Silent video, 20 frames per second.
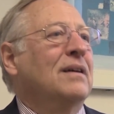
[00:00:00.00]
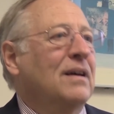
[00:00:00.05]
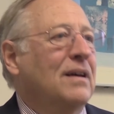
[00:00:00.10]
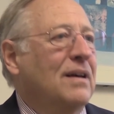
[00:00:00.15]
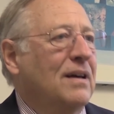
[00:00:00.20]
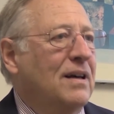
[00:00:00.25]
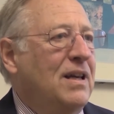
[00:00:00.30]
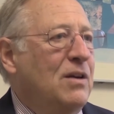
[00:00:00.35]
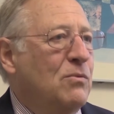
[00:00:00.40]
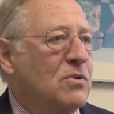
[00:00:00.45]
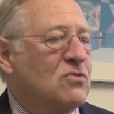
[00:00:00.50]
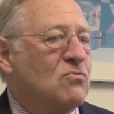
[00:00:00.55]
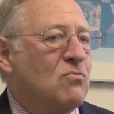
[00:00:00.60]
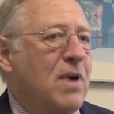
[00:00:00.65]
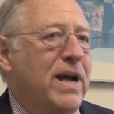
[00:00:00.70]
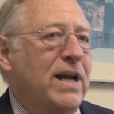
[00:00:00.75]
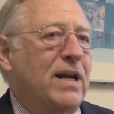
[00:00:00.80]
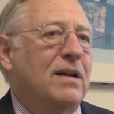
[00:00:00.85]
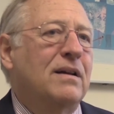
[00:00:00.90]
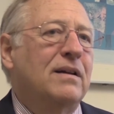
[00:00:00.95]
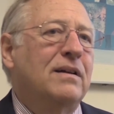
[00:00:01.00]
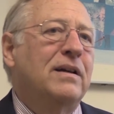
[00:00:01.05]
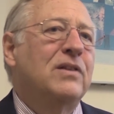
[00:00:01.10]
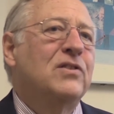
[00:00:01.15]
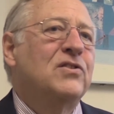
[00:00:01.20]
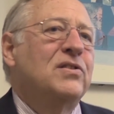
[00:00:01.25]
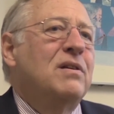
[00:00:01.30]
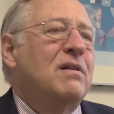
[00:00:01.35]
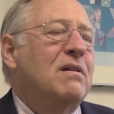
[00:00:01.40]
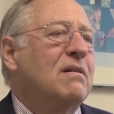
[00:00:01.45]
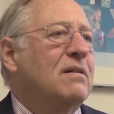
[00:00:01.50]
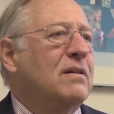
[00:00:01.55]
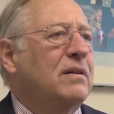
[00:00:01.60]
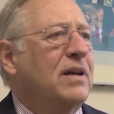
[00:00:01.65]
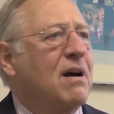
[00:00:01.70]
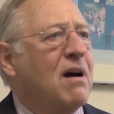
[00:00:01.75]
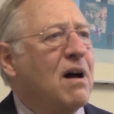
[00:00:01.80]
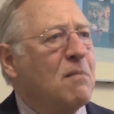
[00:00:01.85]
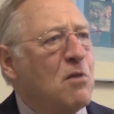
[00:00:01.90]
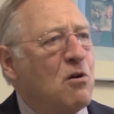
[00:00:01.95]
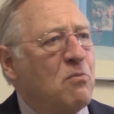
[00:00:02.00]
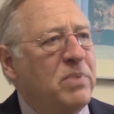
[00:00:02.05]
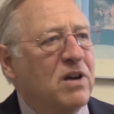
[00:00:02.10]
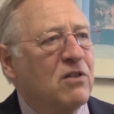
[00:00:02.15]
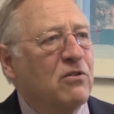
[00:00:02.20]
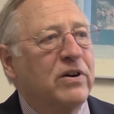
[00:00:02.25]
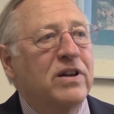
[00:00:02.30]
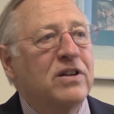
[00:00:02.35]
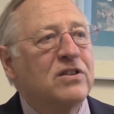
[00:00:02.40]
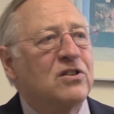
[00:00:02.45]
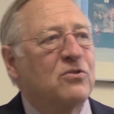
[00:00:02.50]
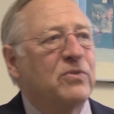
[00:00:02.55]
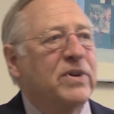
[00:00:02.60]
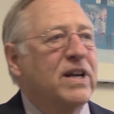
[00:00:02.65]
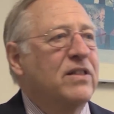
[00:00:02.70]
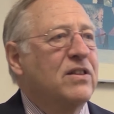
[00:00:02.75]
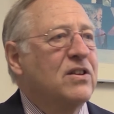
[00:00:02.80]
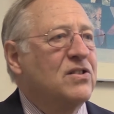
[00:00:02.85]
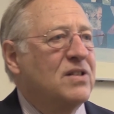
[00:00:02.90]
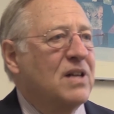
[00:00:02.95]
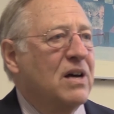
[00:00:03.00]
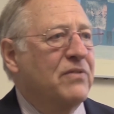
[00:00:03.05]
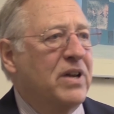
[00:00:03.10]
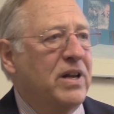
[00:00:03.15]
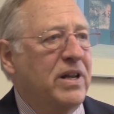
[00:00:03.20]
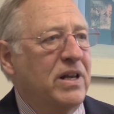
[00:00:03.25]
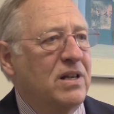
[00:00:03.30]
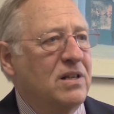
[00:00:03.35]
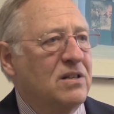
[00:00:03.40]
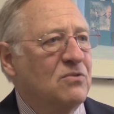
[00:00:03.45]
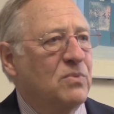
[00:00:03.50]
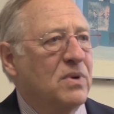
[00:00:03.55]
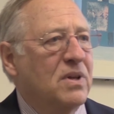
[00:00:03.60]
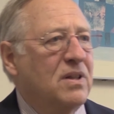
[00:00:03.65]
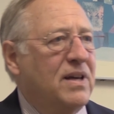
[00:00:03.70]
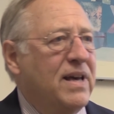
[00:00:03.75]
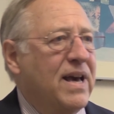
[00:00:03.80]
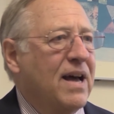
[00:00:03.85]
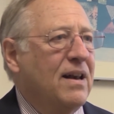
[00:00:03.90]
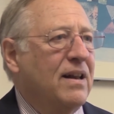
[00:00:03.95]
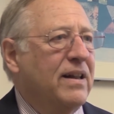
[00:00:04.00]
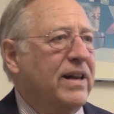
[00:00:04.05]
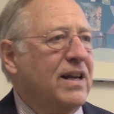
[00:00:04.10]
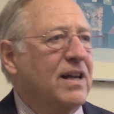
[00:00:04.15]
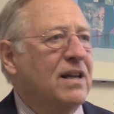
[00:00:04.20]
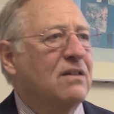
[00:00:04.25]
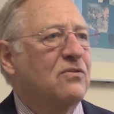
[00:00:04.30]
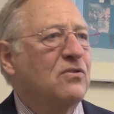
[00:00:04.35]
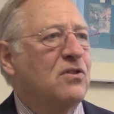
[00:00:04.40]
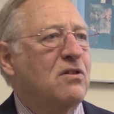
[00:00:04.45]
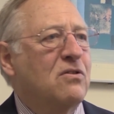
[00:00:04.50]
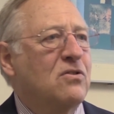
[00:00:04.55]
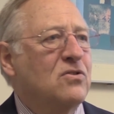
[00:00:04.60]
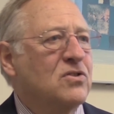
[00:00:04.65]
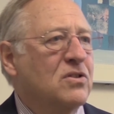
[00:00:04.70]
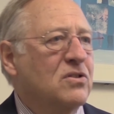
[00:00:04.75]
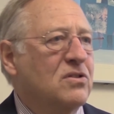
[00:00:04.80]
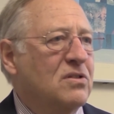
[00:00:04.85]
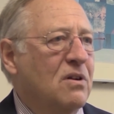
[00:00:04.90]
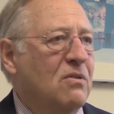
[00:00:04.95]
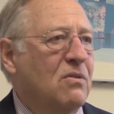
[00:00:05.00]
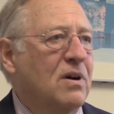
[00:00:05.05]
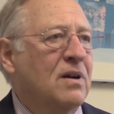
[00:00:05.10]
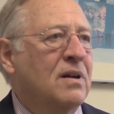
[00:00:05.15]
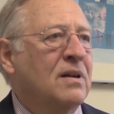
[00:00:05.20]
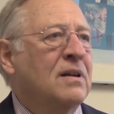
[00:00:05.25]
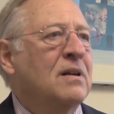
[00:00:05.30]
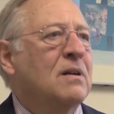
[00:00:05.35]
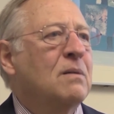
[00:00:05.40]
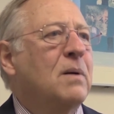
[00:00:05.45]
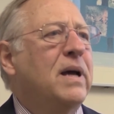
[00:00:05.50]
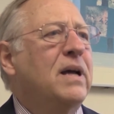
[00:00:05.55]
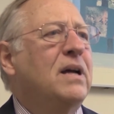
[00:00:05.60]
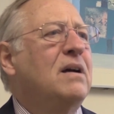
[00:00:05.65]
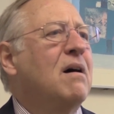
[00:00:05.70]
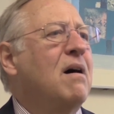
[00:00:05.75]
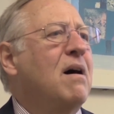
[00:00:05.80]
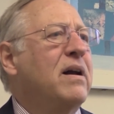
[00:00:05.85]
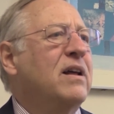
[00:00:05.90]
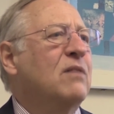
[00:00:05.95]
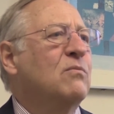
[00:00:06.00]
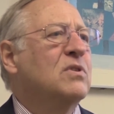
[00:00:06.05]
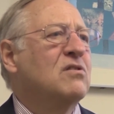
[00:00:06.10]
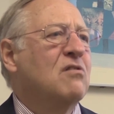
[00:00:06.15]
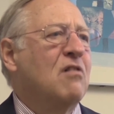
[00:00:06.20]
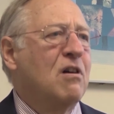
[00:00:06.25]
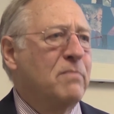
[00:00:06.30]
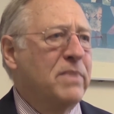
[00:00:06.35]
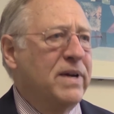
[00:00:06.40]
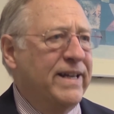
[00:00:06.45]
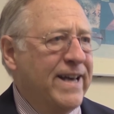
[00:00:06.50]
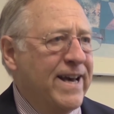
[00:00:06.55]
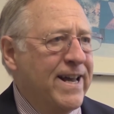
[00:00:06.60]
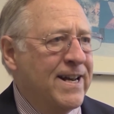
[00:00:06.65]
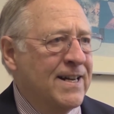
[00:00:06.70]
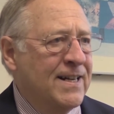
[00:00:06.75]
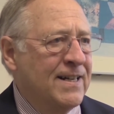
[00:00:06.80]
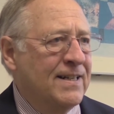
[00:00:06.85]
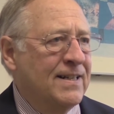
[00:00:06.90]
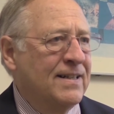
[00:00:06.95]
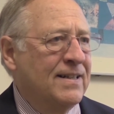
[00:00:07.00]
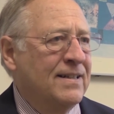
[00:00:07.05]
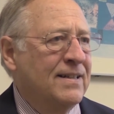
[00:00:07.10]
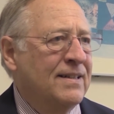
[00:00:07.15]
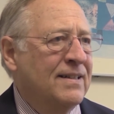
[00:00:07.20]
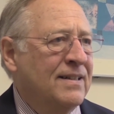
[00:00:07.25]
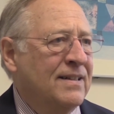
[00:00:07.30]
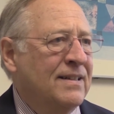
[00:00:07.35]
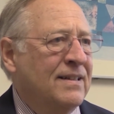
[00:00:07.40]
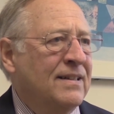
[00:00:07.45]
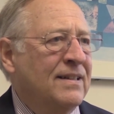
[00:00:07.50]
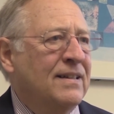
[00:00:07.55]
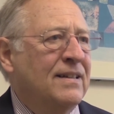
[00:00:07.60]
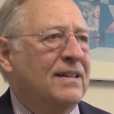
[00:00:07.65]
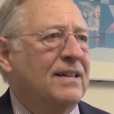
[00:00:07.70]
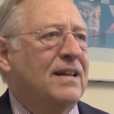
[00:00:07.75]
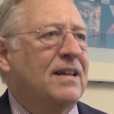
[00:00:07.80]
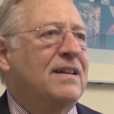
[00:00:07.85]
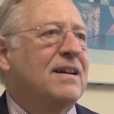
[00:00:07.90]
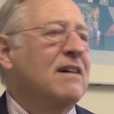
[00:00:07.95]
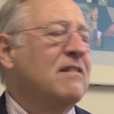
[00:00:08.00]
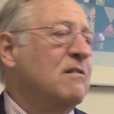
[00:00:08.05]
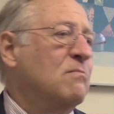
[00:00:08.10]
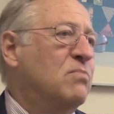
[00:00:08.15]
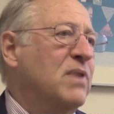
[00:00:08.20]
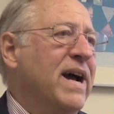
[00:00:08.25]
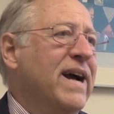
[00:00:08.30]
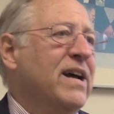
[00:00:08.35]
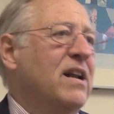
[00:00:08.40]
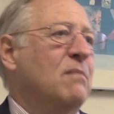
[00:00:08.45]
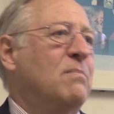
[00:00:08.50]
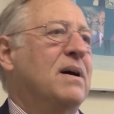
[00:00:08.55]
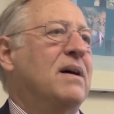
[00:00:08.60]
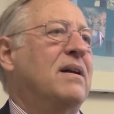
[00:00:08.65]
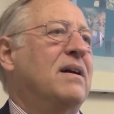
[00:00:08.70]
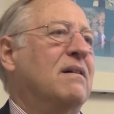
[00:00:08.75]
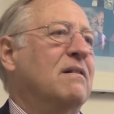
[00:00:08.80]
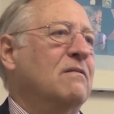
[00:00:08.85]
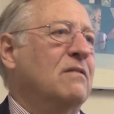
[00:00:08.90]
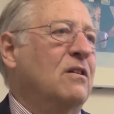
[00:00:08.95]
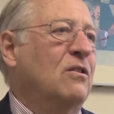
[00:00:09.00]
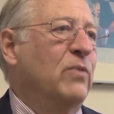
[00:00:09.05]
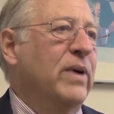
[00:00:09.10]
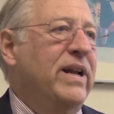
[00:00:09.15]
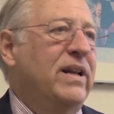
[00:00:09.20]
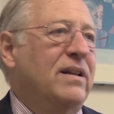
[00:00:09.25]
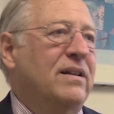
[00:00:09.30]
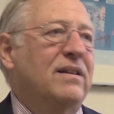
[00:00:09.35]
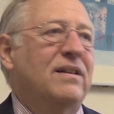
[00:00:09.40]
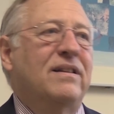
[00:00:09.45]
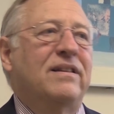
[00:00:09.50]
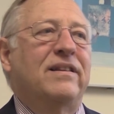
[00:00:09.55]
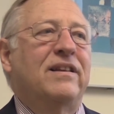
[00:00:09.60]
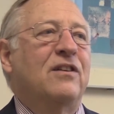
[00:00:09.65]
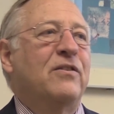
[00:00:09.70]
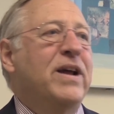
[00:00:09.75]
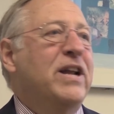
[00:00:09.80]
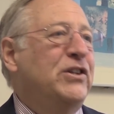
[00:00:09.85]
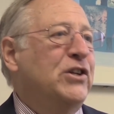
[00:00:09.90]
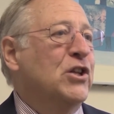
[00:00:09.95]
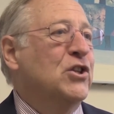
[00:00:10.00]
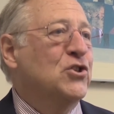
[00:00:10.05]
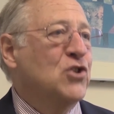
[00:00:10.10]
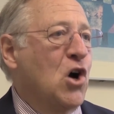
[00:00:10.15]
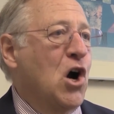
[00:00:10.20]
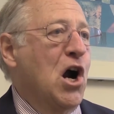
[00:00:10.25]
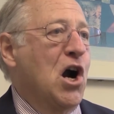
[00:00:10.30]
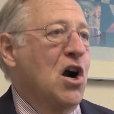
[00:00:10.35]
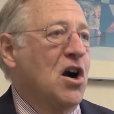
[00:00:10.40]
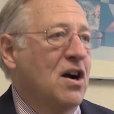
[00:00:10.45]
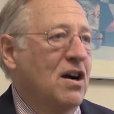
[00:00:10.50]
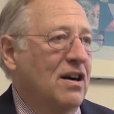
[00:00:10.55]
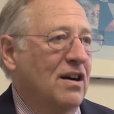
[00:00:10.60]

And he was right. Consider the automobile industry in the 70s with catalytic converters and so on. My God, it was Armageddon. And now they're bragging about how great their engines are.